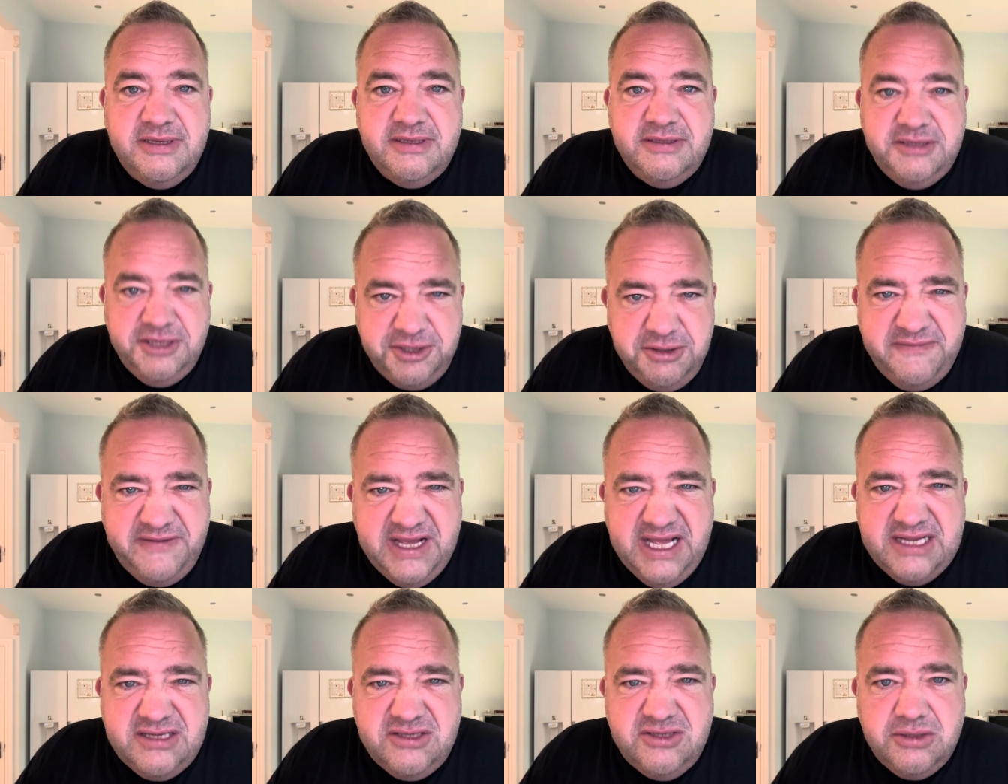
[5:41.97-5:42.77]
Did you ever
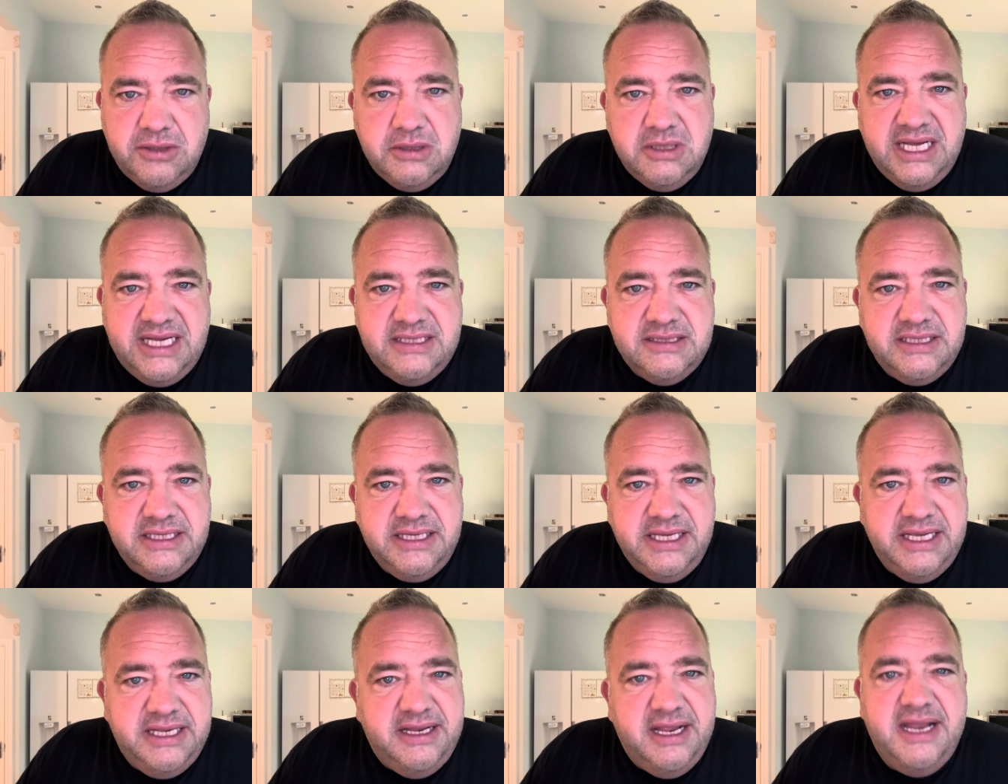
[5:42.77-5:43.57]
get told that as a
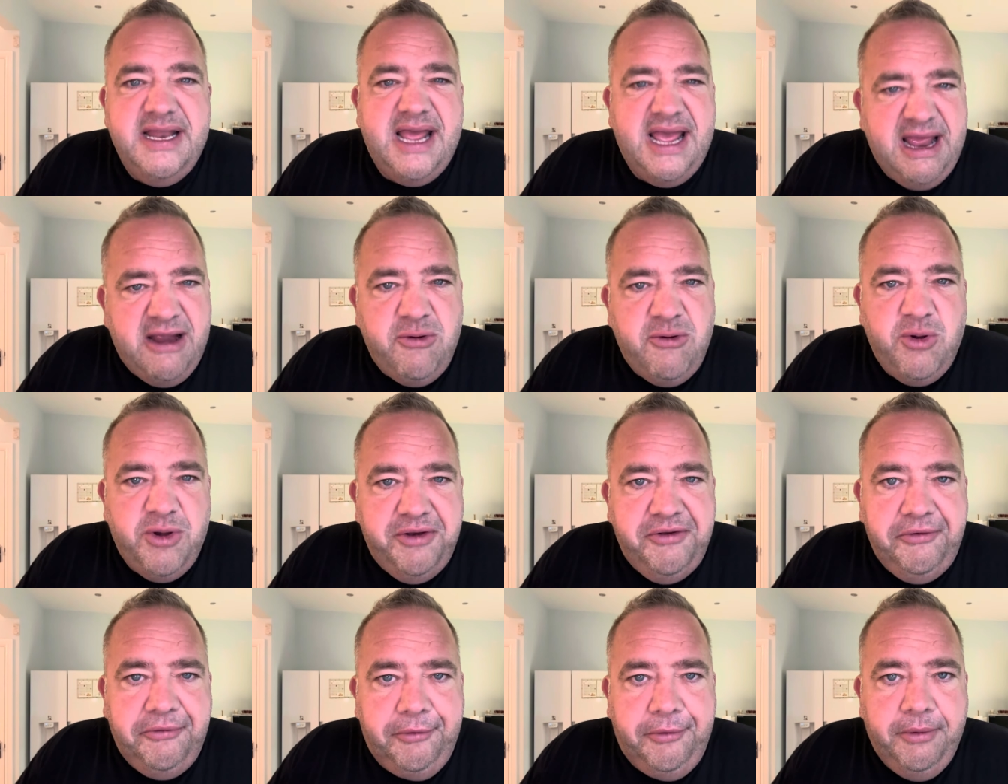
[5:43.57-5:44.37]
kid? An
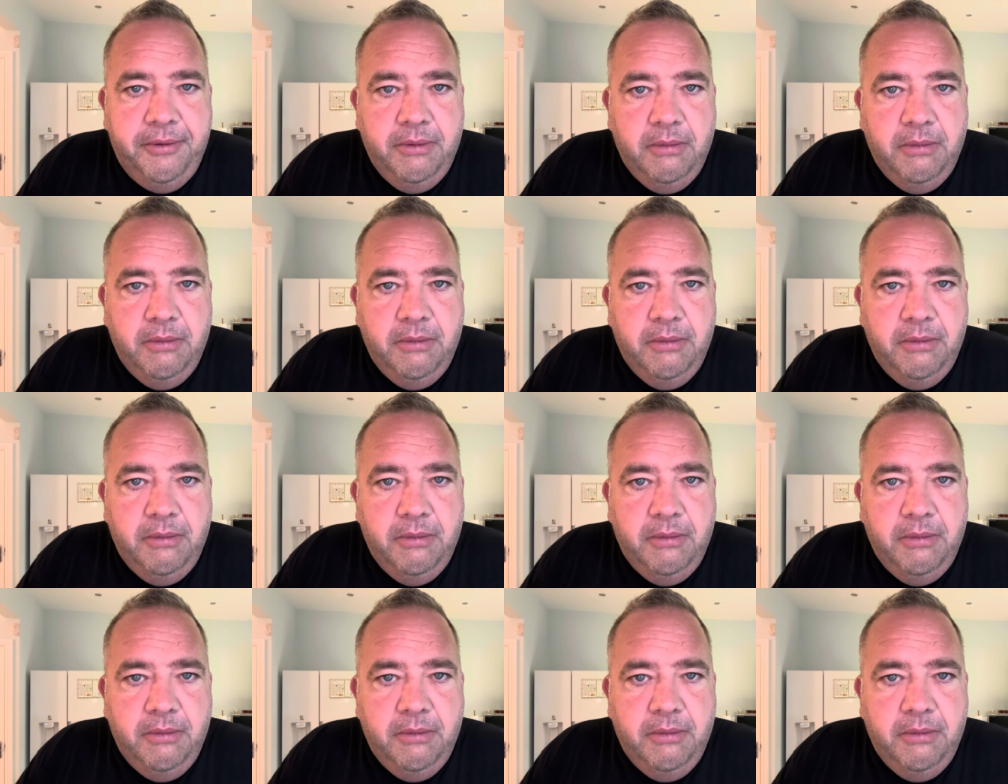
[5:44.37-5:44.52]
errand.